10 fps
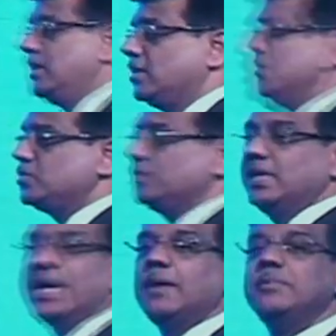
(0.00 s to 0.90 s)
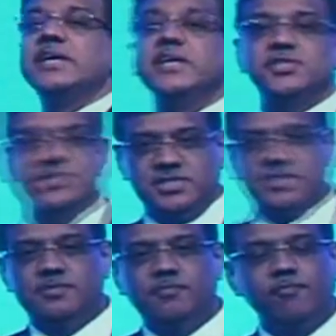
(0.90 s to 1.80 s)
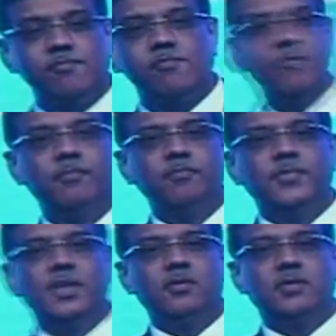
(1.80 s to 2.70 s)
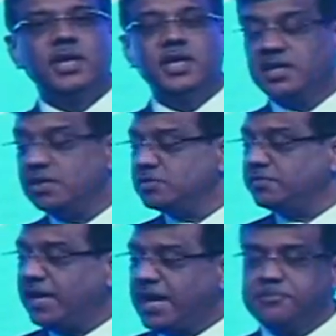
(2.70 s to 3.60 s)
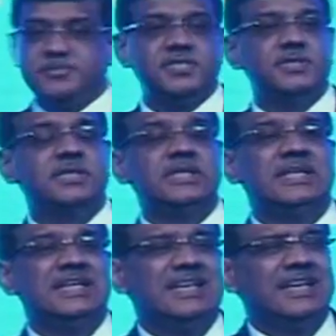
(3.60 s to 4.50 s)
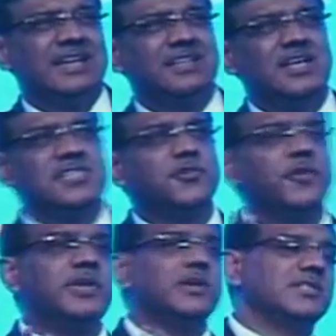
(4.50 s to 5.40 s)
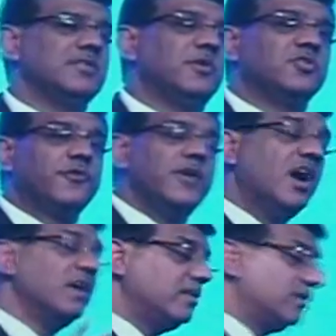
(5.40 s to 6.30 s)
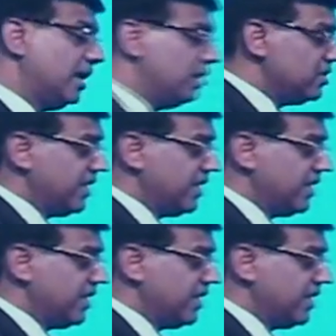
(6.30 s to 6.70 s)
terms of the applications. Okay, in terms of apps. In the last 3 years, there were 300,000